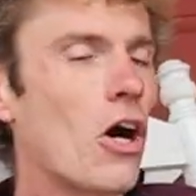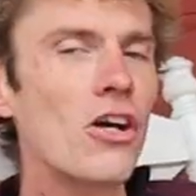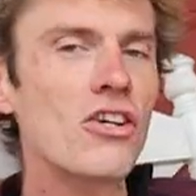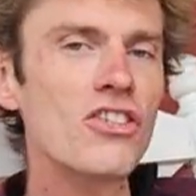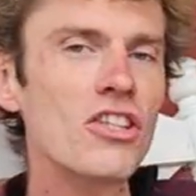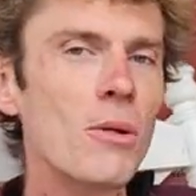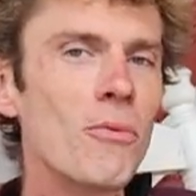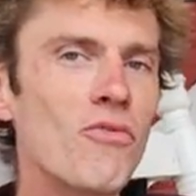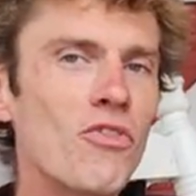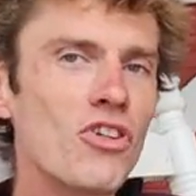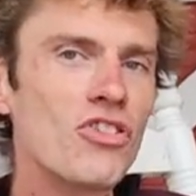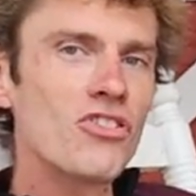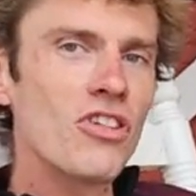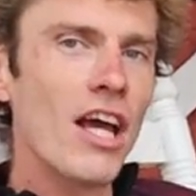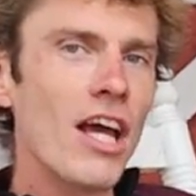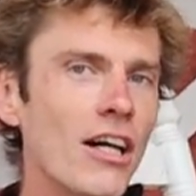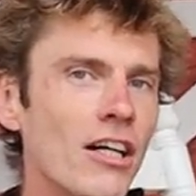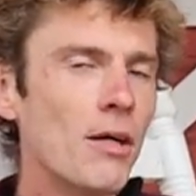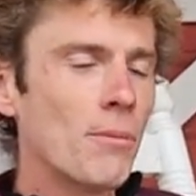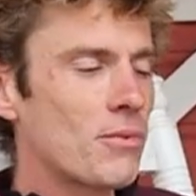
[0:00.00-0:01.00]
are some for
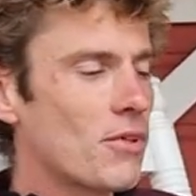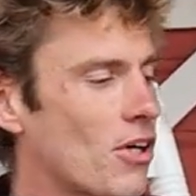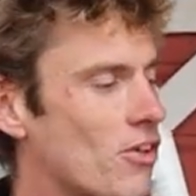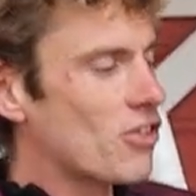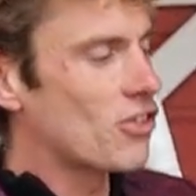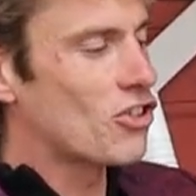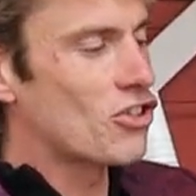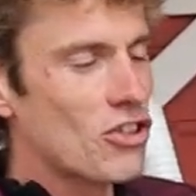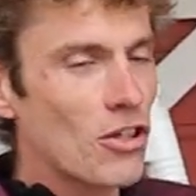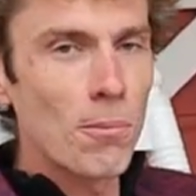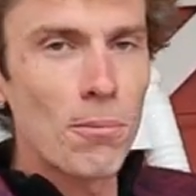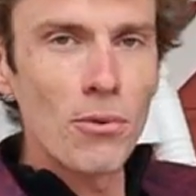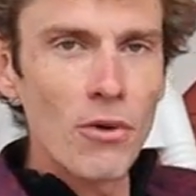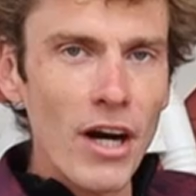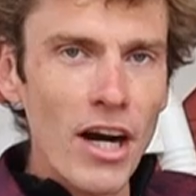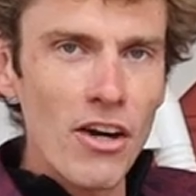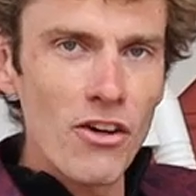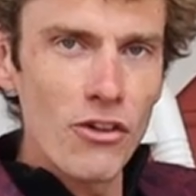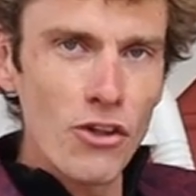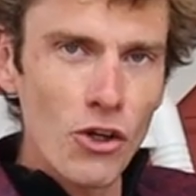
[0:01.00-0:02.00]
sale up there. This is a
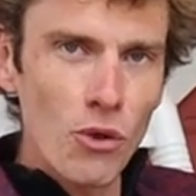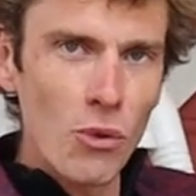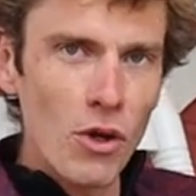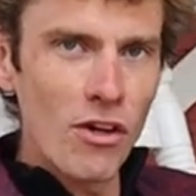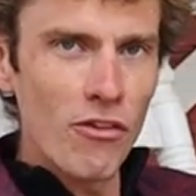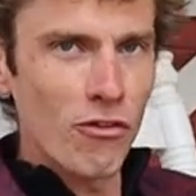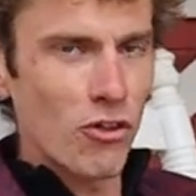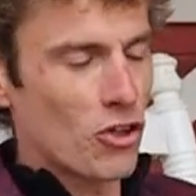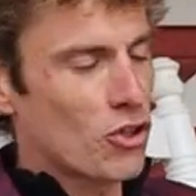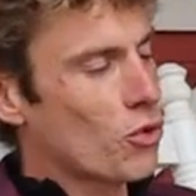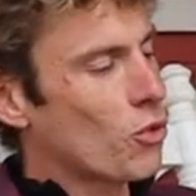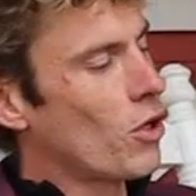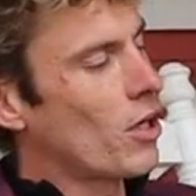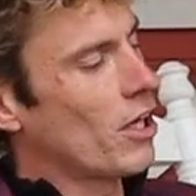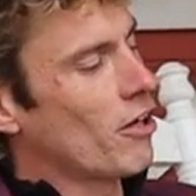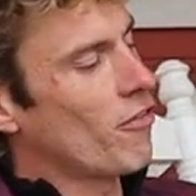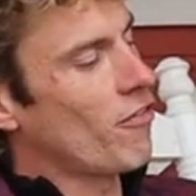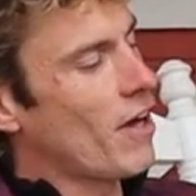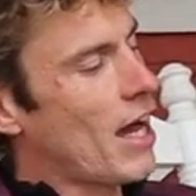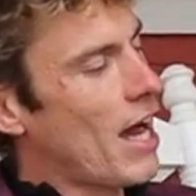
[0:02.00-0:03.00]
brand new one for
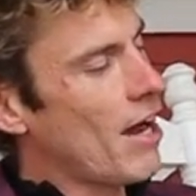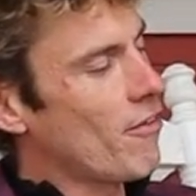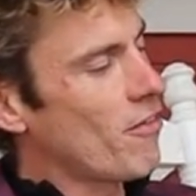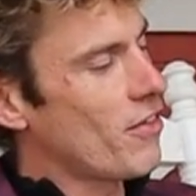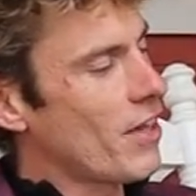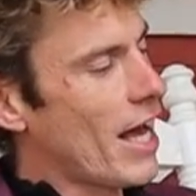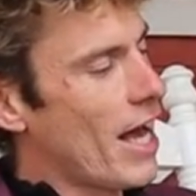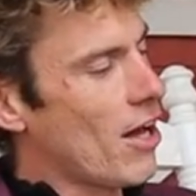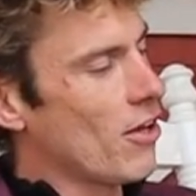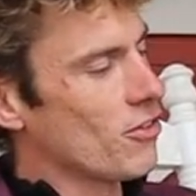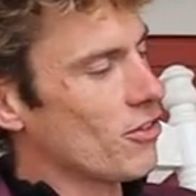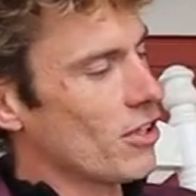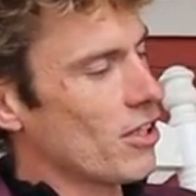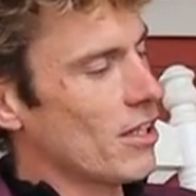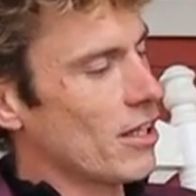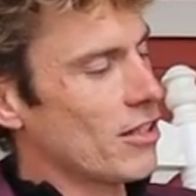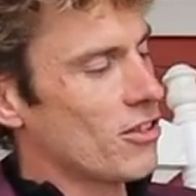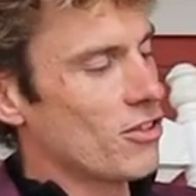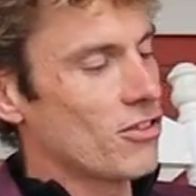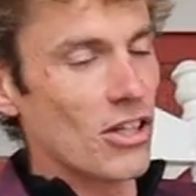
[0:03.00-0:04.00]

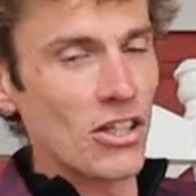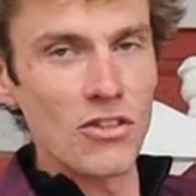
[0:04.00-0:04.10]
$25,000.